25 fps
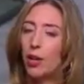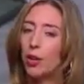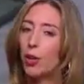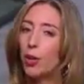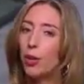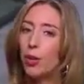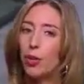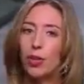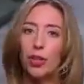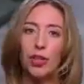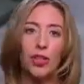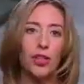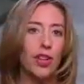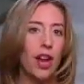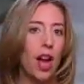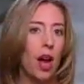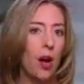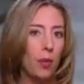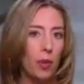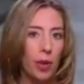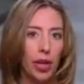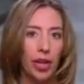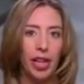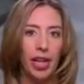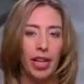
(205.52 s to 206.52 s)
Google's not
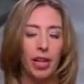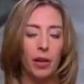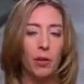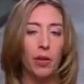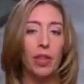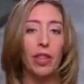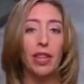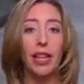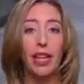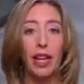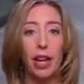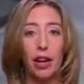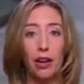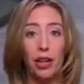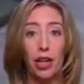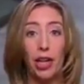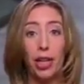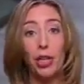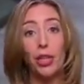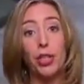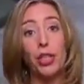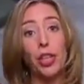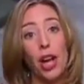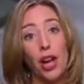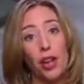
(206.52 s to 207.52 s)
working with the
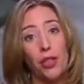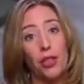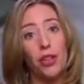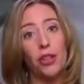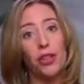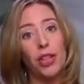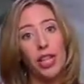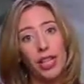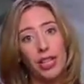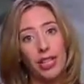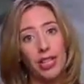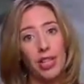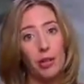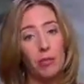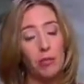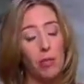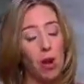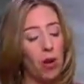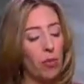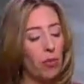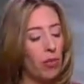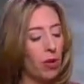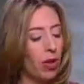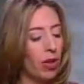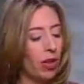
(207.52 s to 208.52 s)
carriers other than
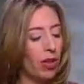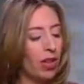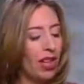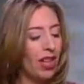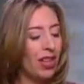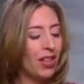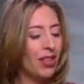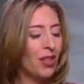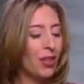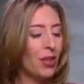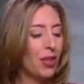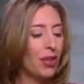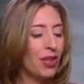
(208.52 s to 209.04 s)
T-Mobile, so